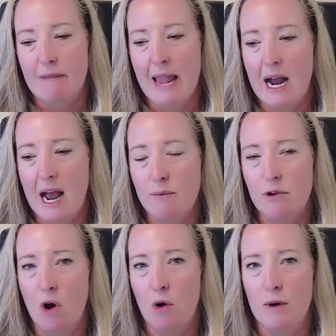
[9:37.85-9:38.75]
And I
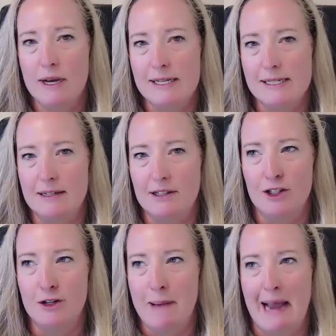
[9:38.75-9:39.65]
will always
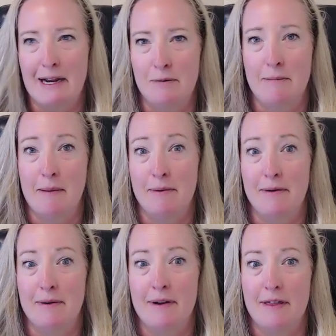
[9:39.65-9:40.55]
look back and
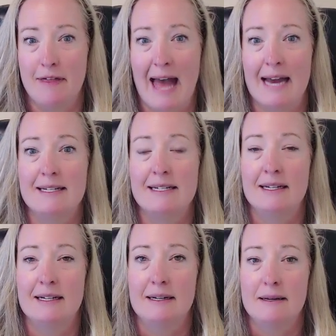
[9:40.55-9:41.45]
remember that
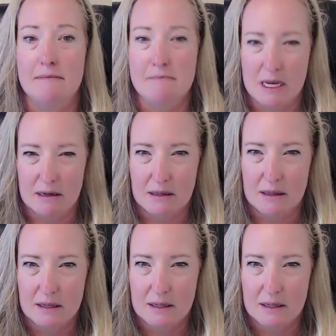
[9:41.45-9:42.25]
meal.